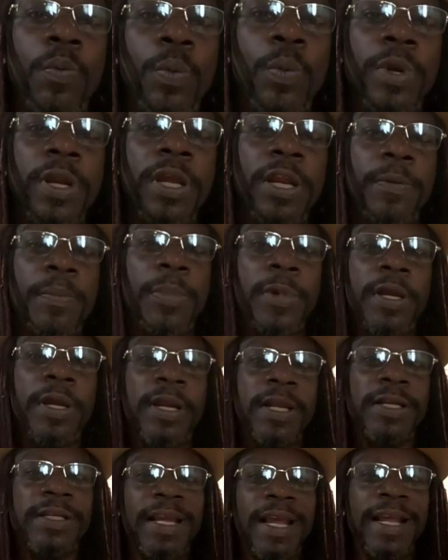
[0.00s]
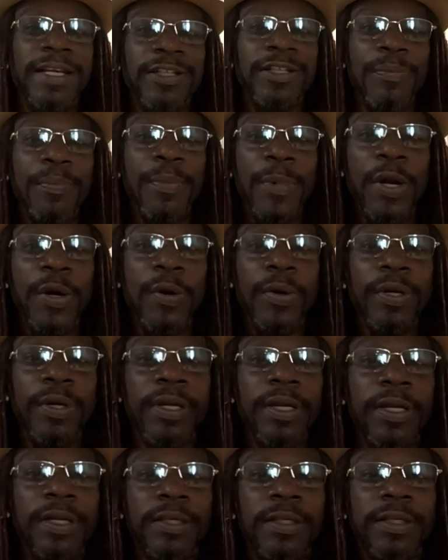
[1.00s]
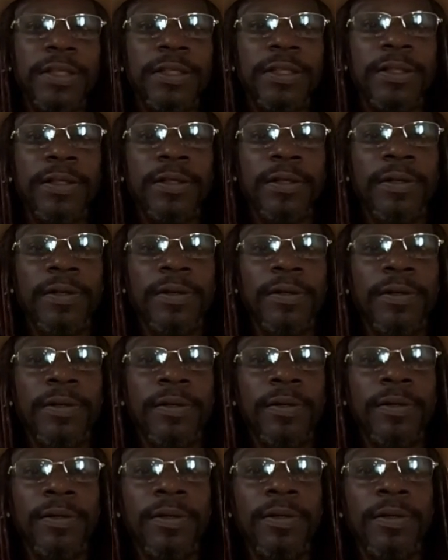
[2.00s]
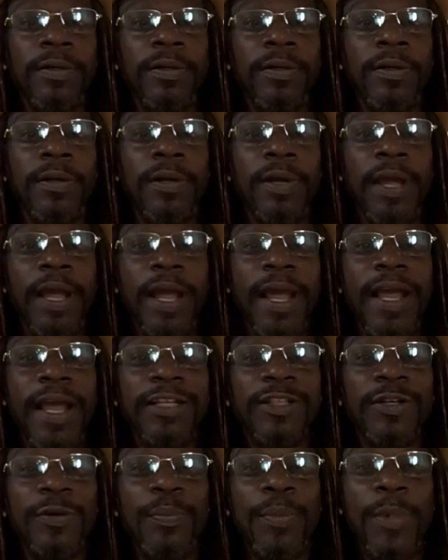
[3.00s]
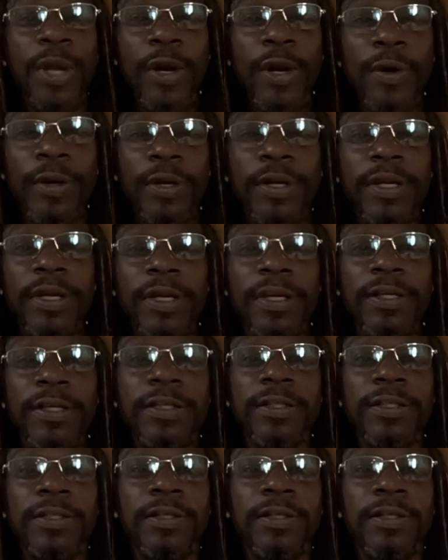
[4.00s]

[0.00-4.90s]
We need to be in this as Americans. As Americans.